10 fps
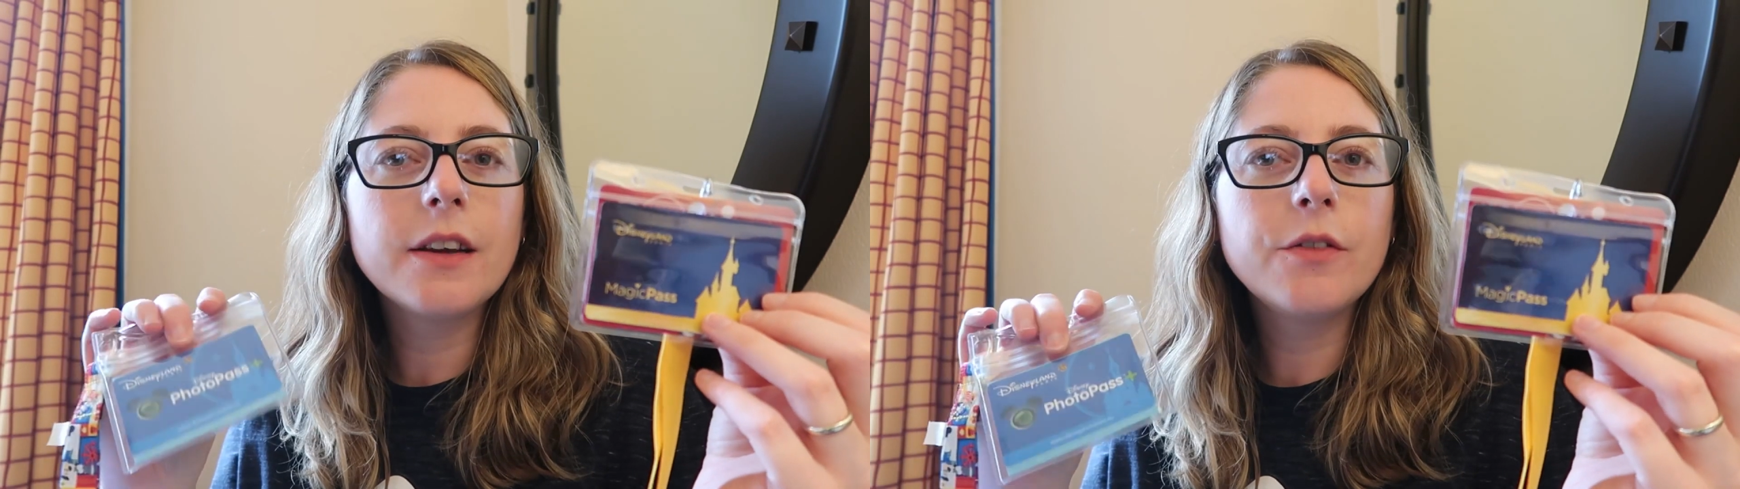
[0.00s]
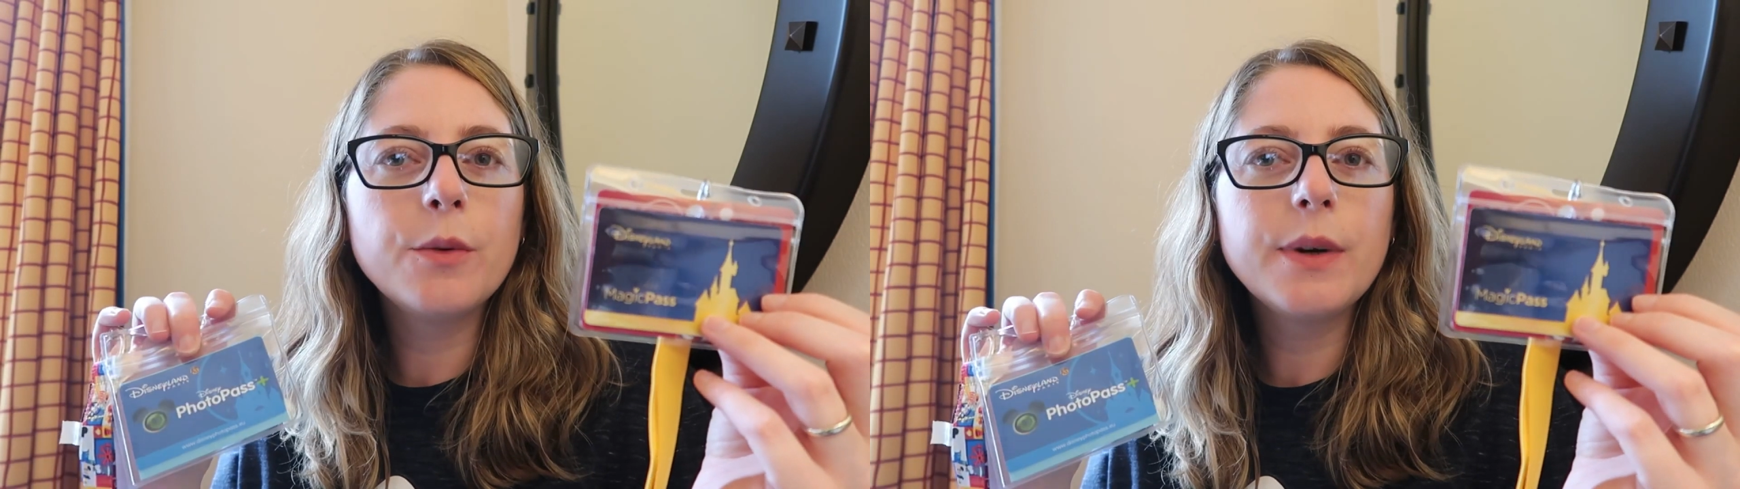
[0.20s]

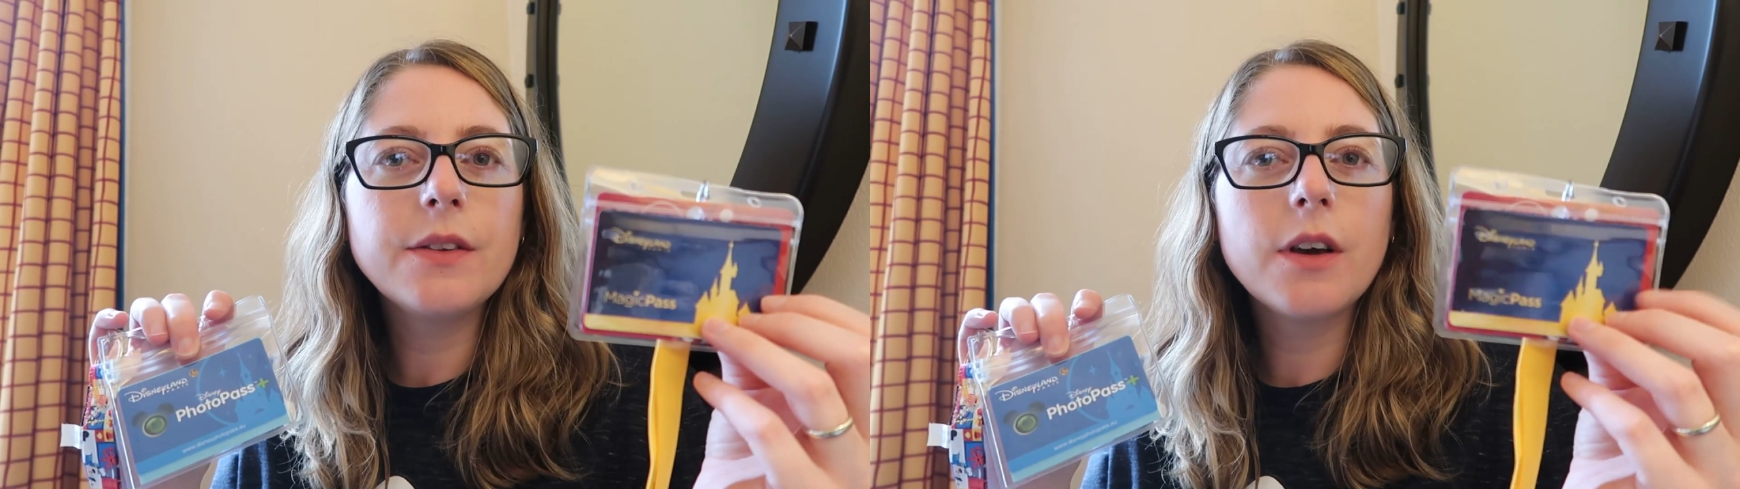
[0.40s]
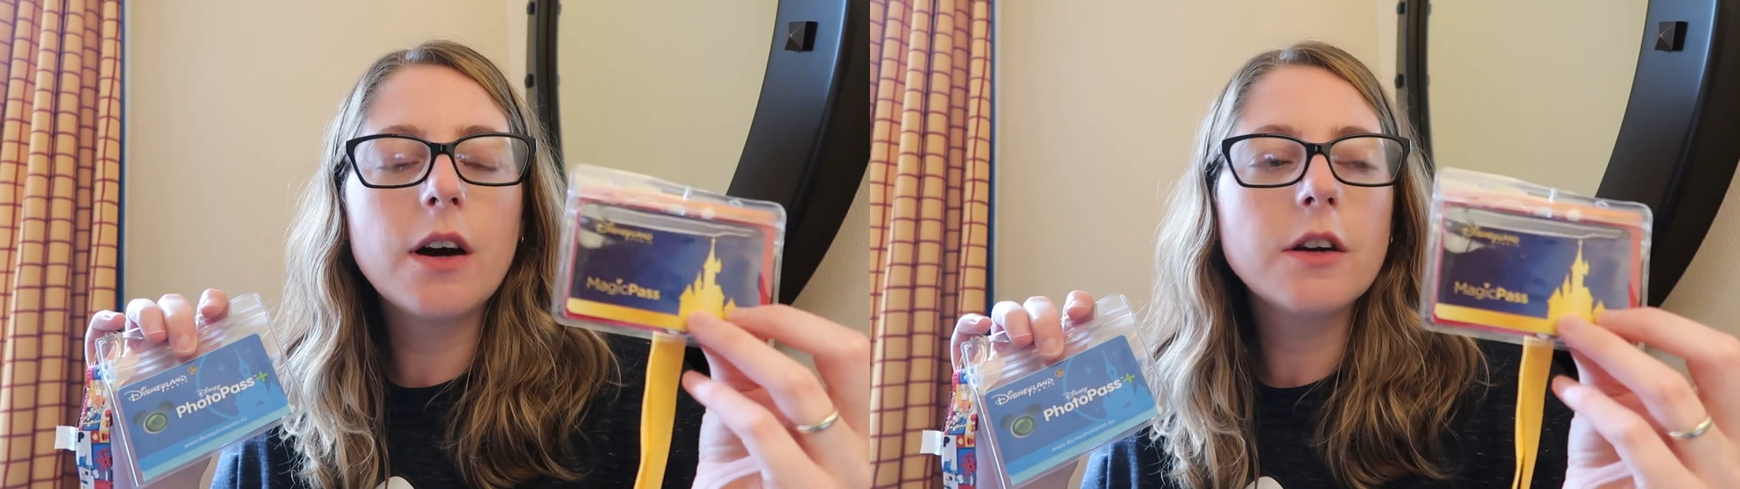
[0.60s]
have
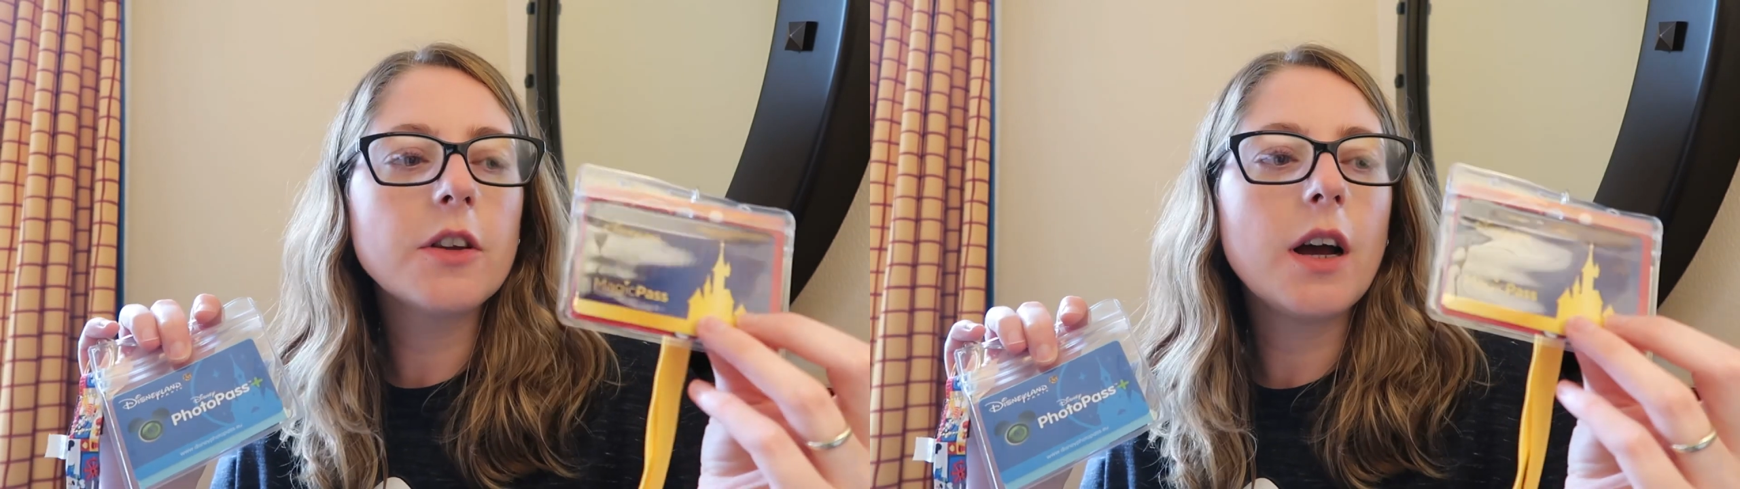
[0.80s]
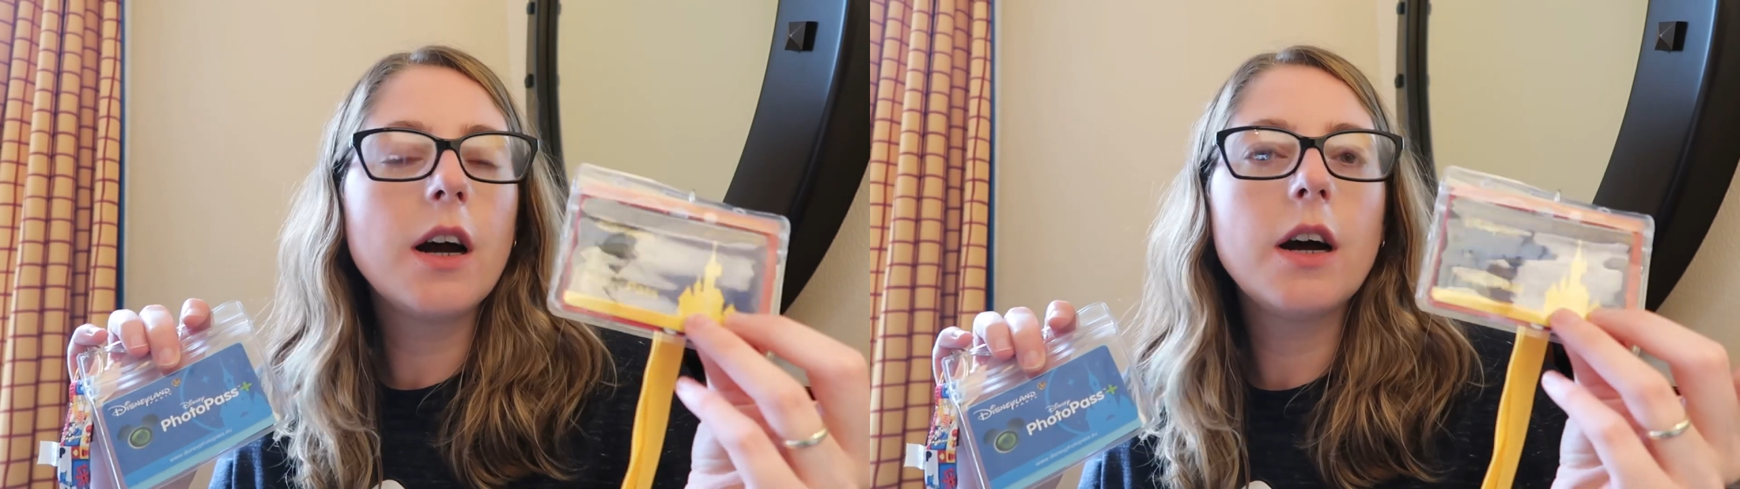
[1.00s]
always
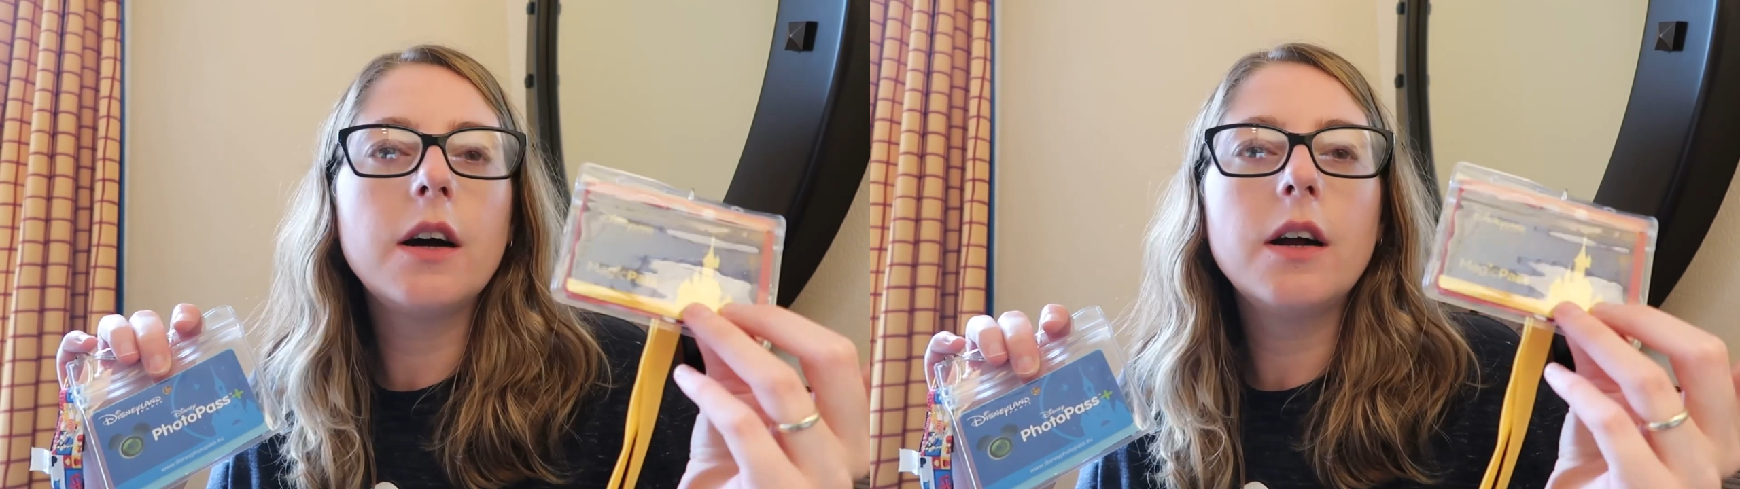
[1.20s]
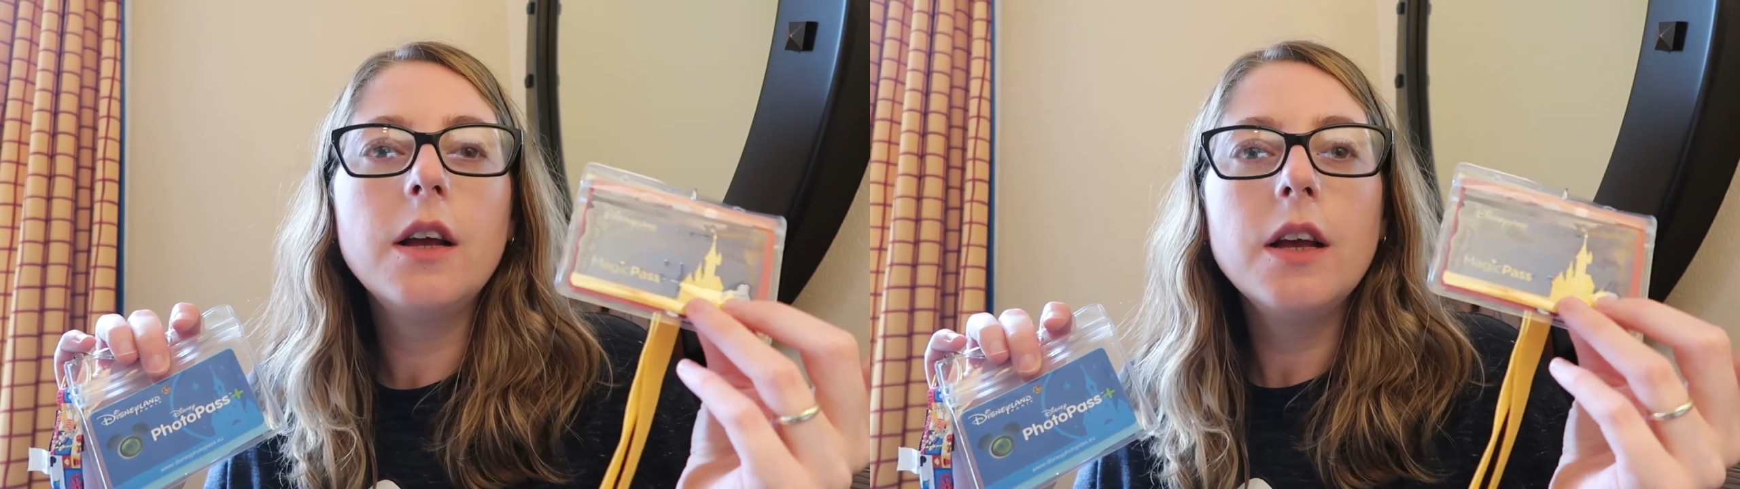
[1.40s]
got
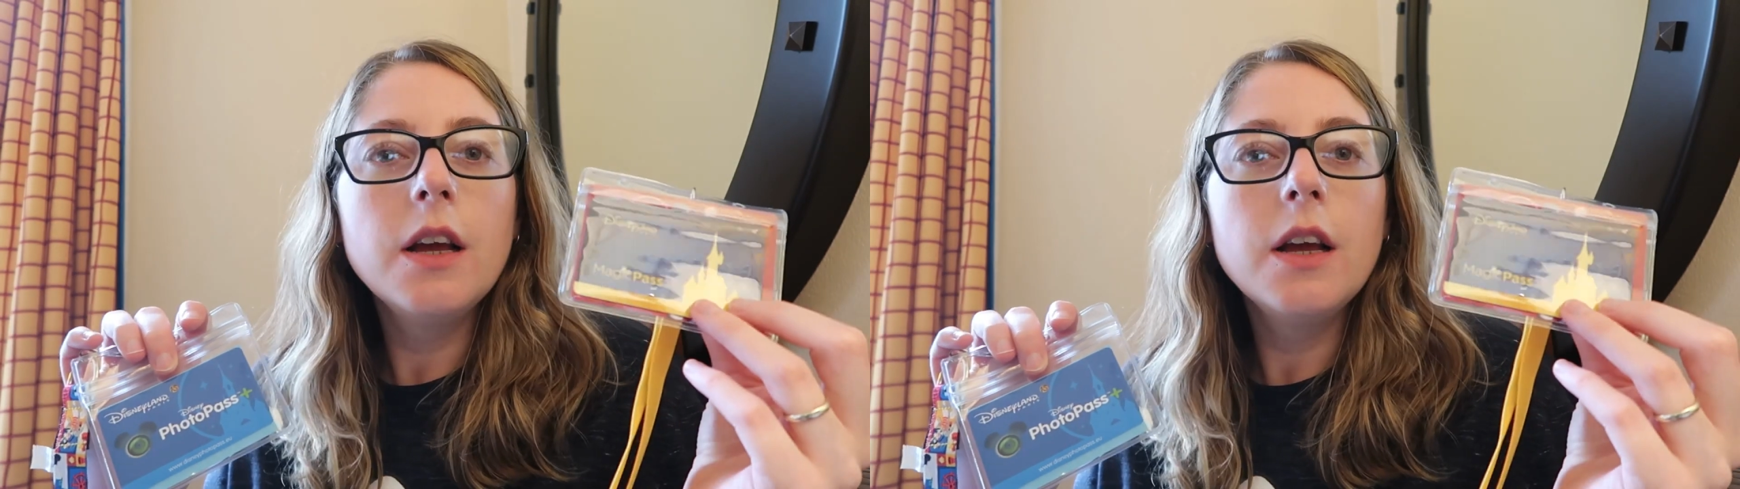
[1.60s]
our